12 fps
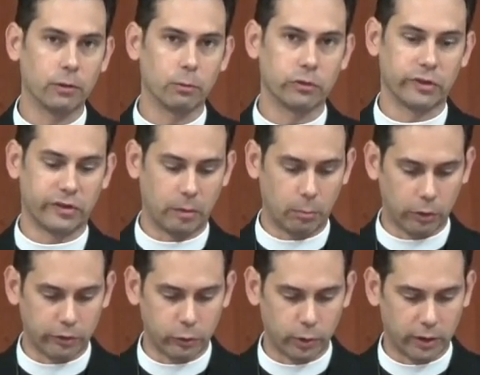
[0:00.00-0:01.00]
which is similar
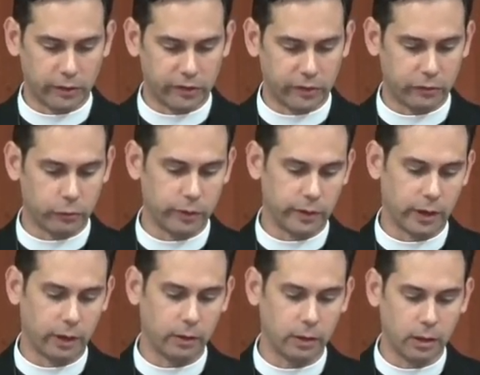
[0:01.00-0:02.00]
to a consistory
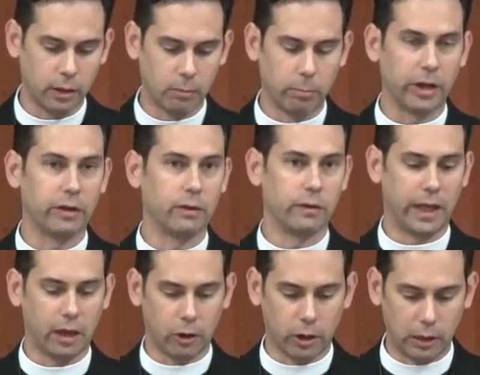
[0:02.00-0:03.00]
there, but they
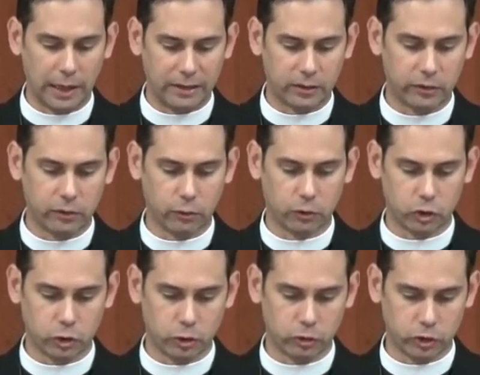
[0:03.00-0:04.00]
are elected to the
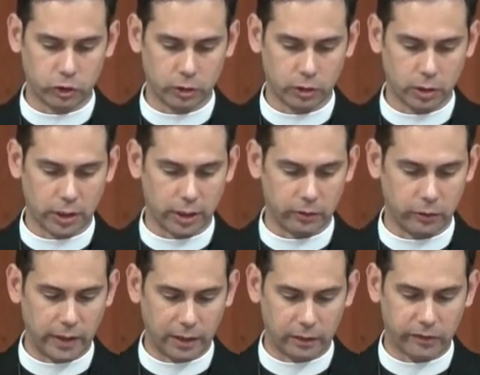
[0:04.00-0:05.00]
church, uh, to
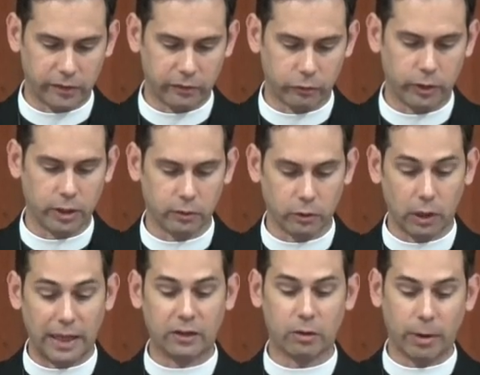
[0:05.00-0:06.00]
that consistory. They're
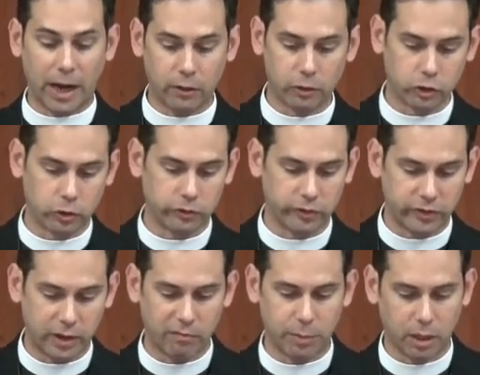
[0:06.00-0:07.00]
elected by the church
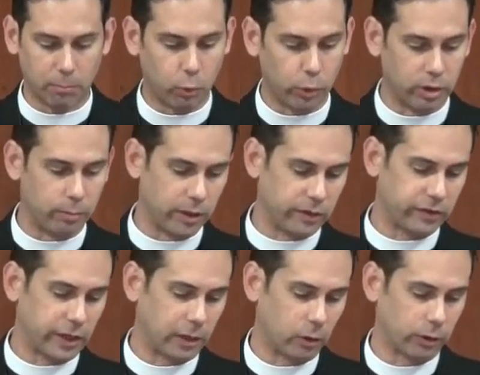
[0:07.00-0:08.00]
instead of being appointed by the
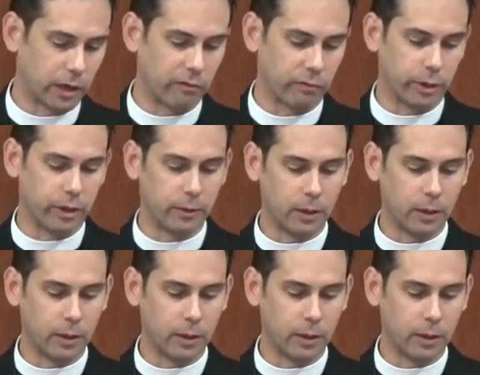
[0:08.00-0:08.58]
secular government.